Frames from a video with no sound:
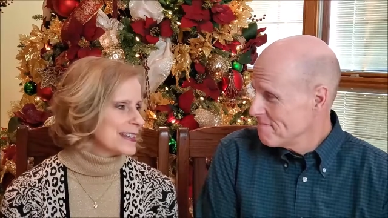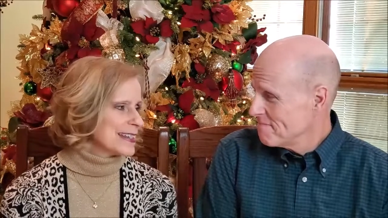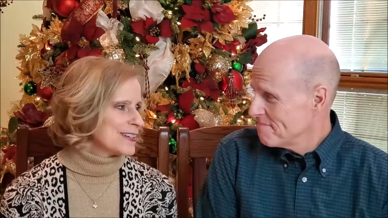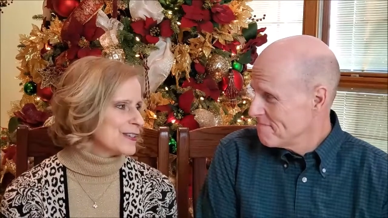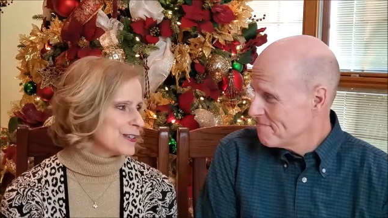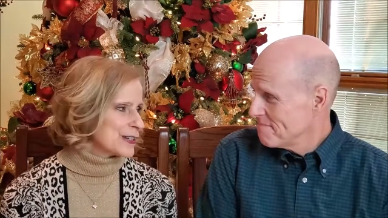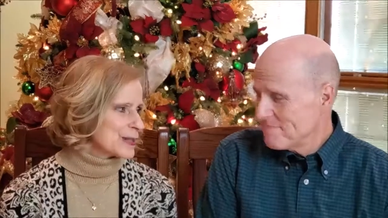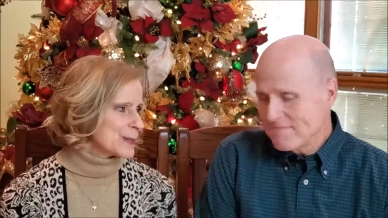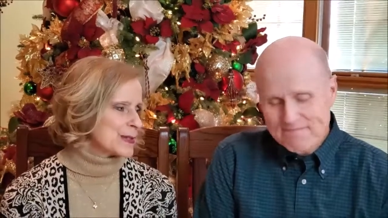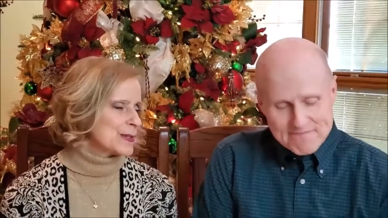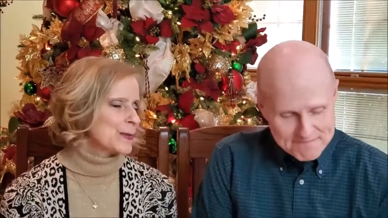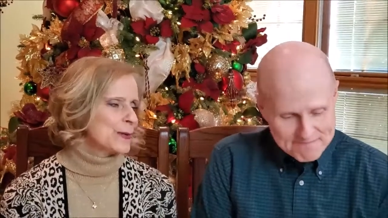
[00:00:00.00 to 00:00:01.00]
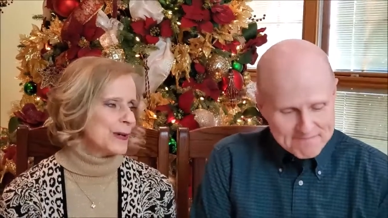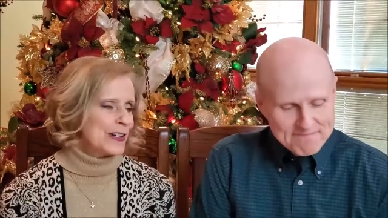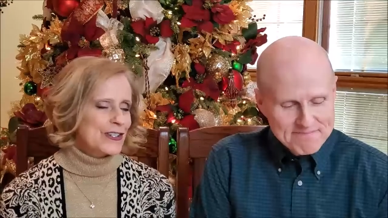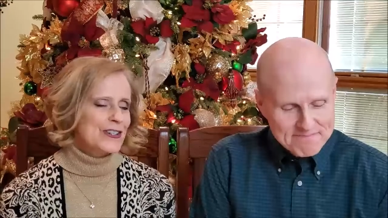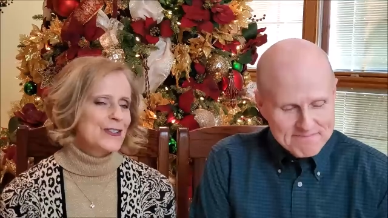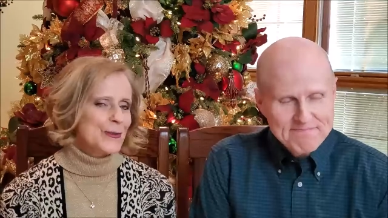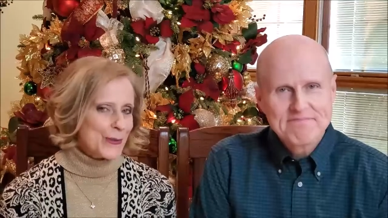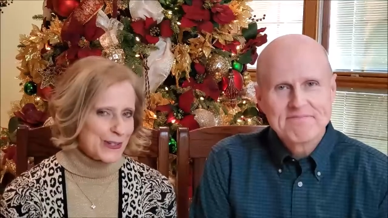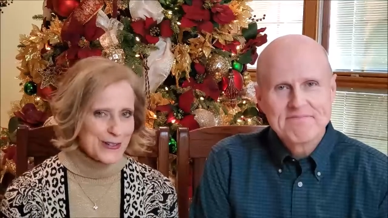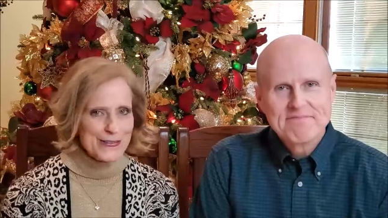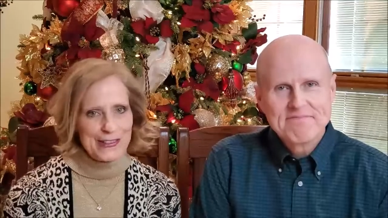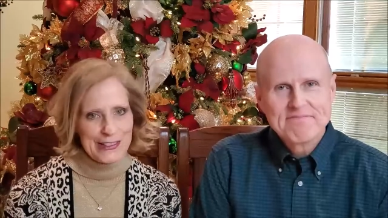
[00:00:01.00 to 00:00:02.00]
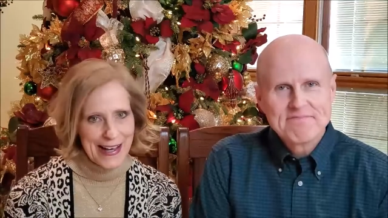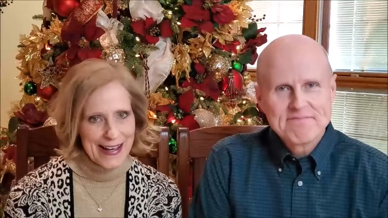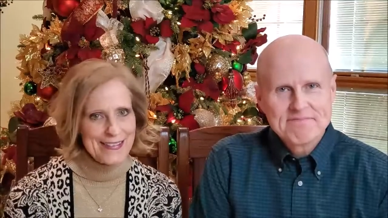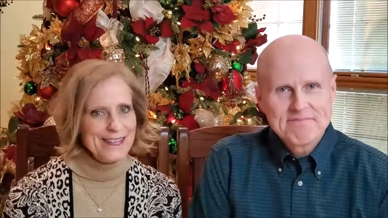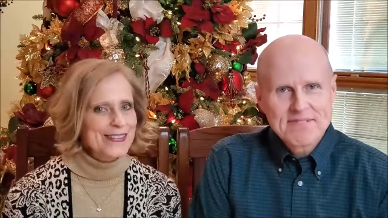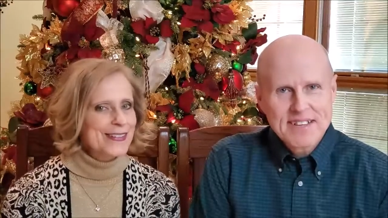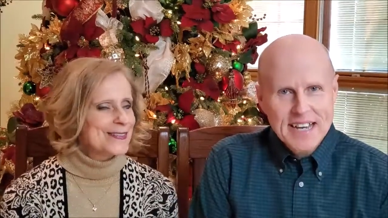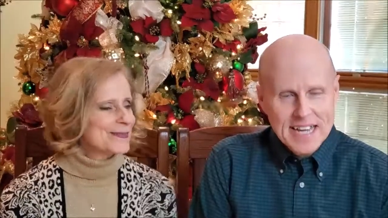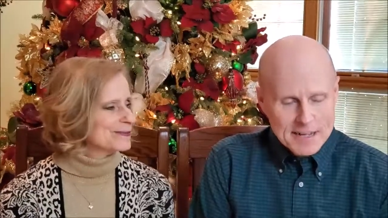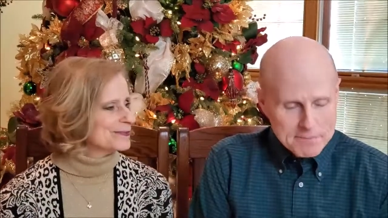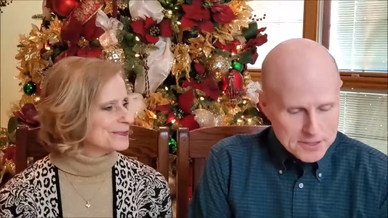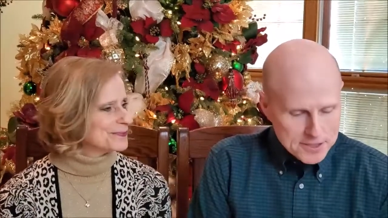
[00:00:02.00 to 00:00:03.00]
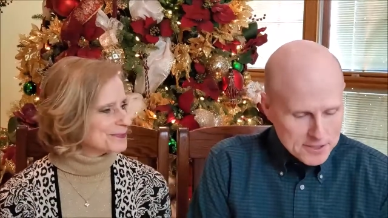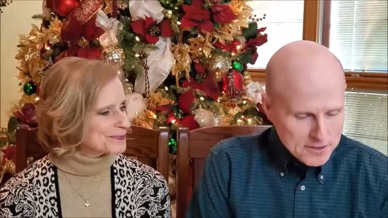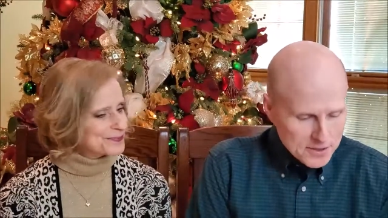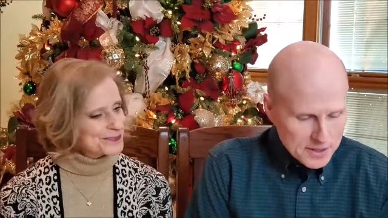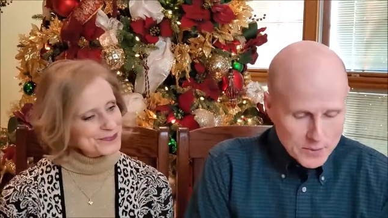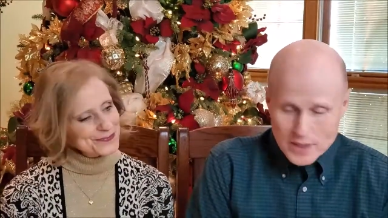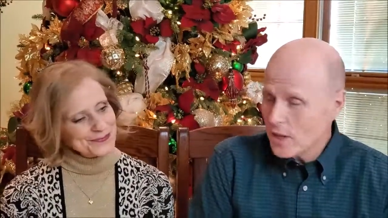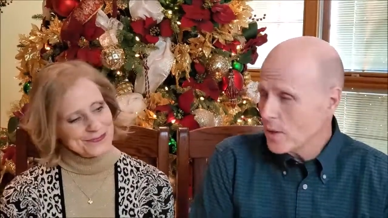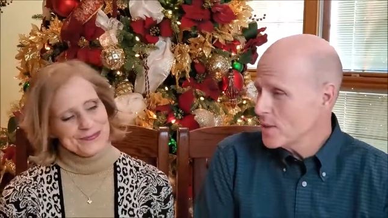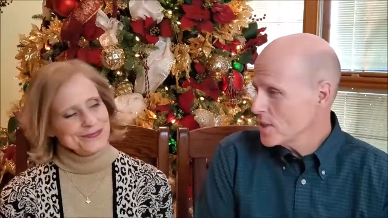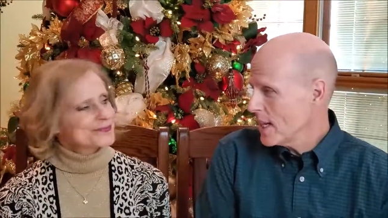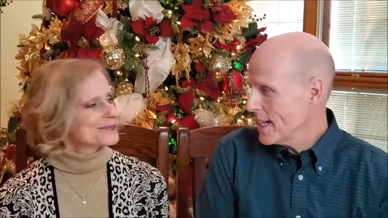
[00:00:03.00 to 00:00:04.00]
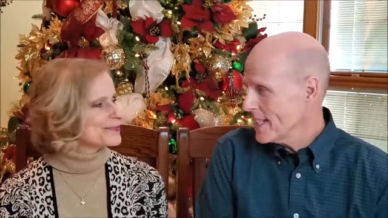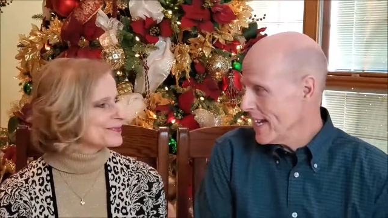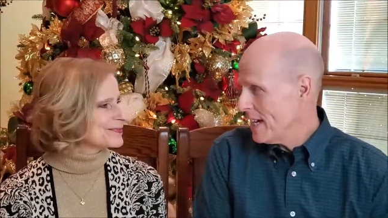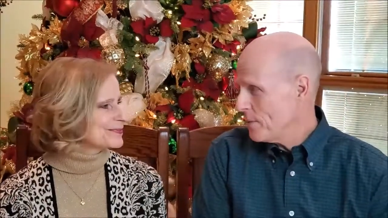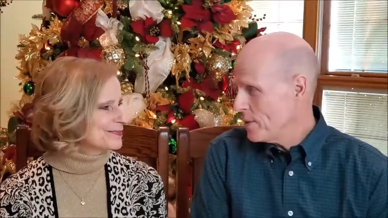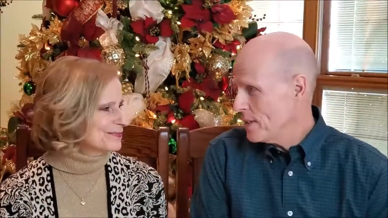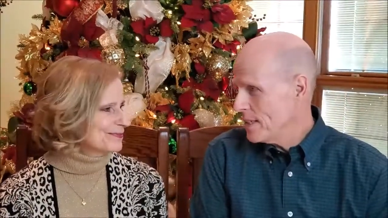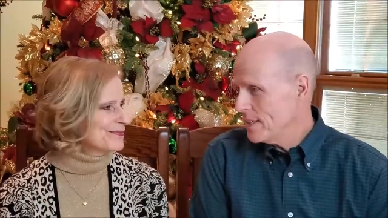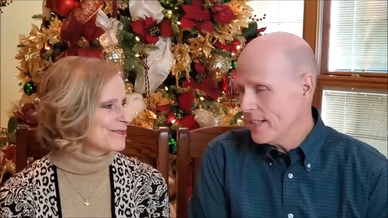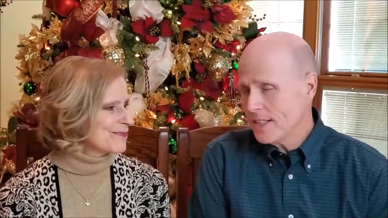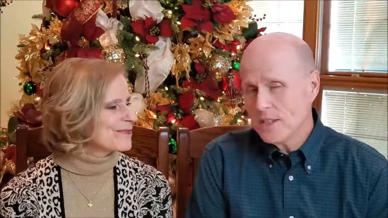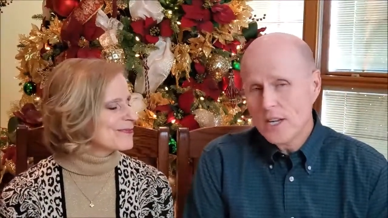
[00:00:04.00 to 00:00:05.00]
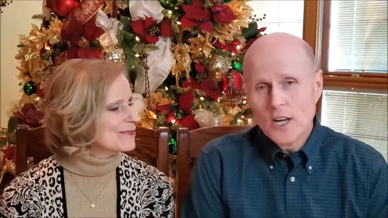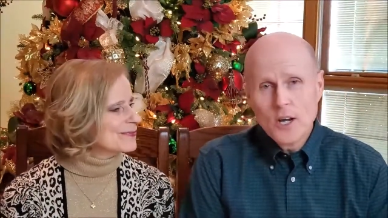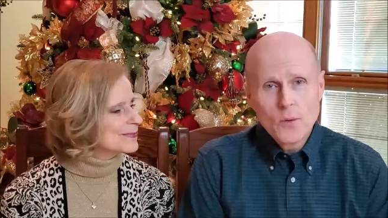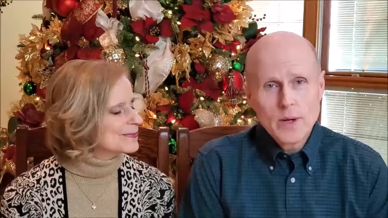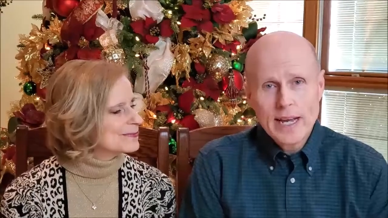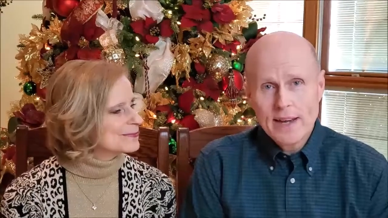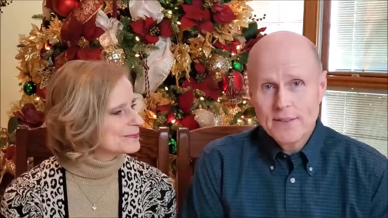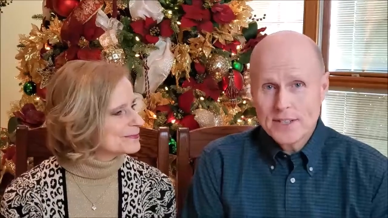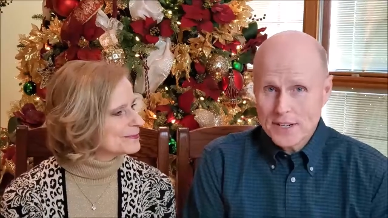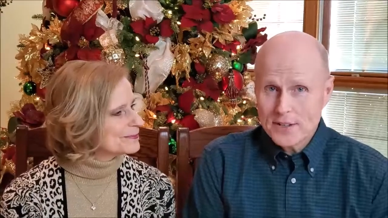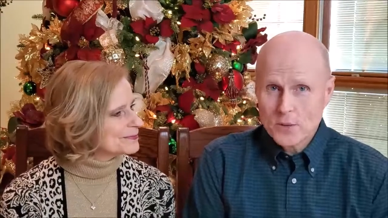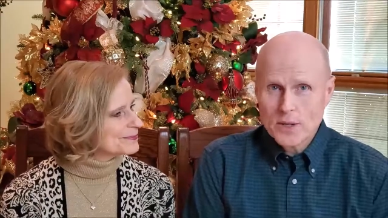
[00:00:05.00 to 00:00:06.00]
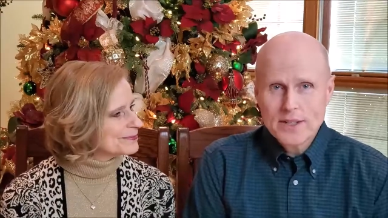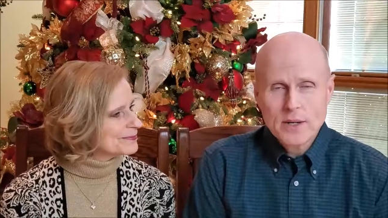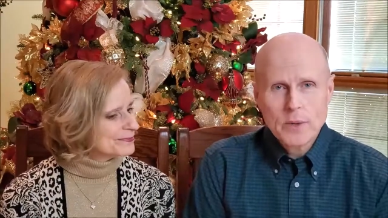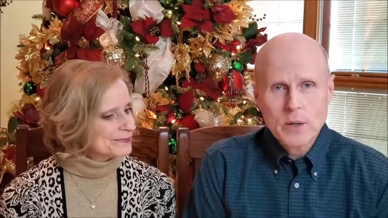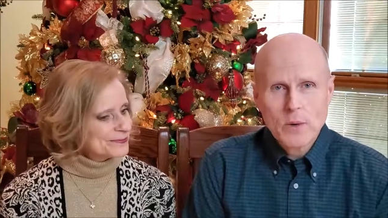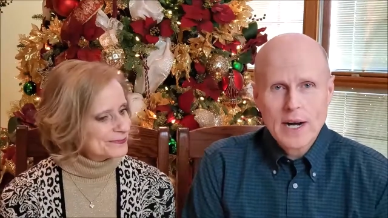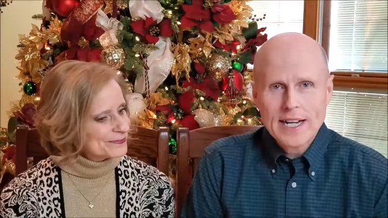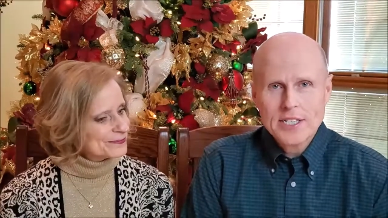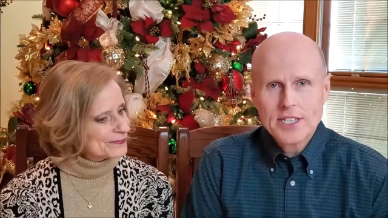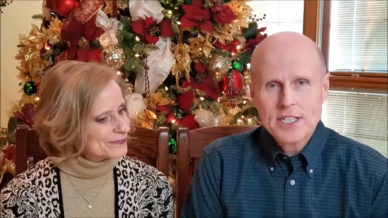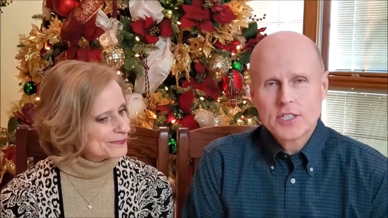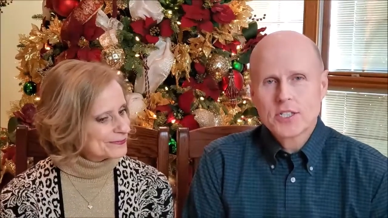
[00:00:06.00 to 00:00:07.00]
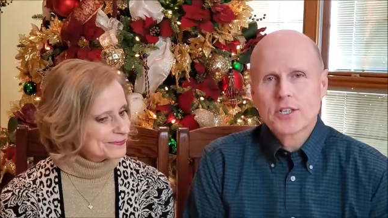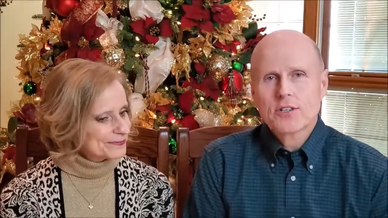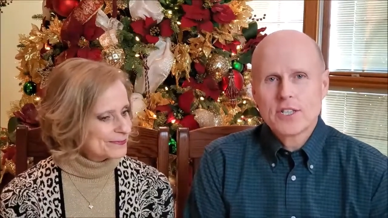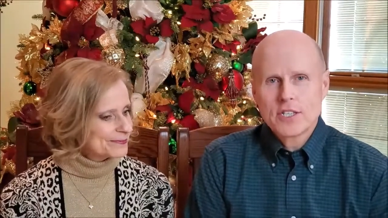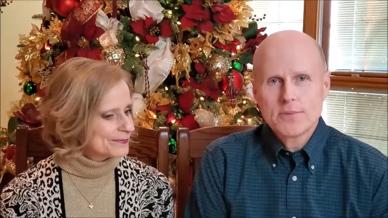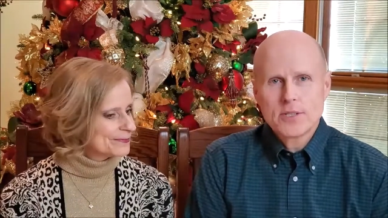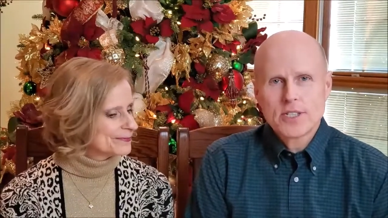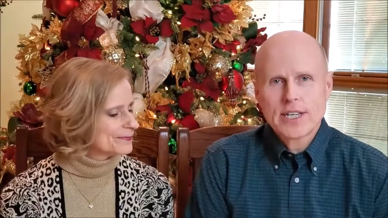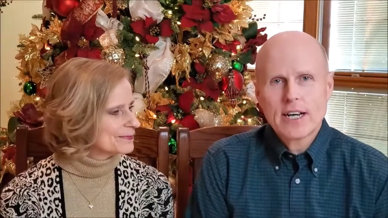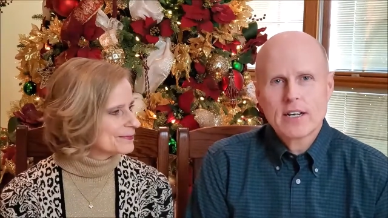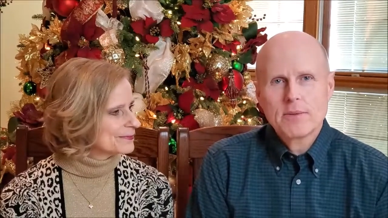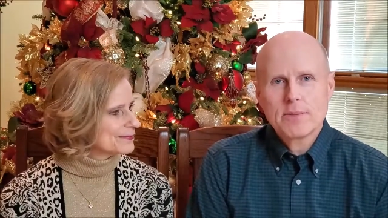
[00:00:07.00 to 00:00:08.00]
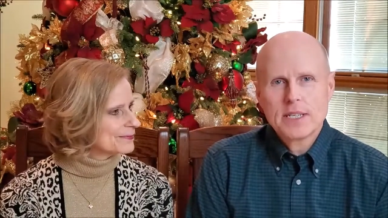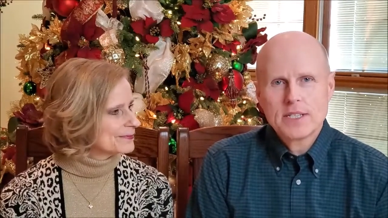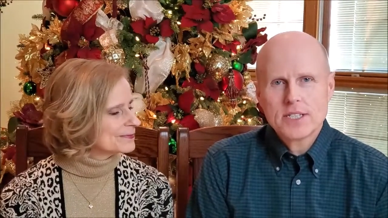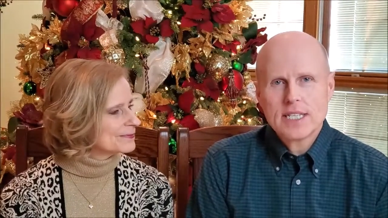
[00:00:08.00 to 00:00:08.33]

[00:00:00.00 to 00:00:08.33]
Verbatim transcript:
Speaker 1: single Christmas we watch It's a Wonderful Life.
Speaker 2: Absolutely. We always like that one. And then we have another one that we watch, and it's a Christmas carol, but it's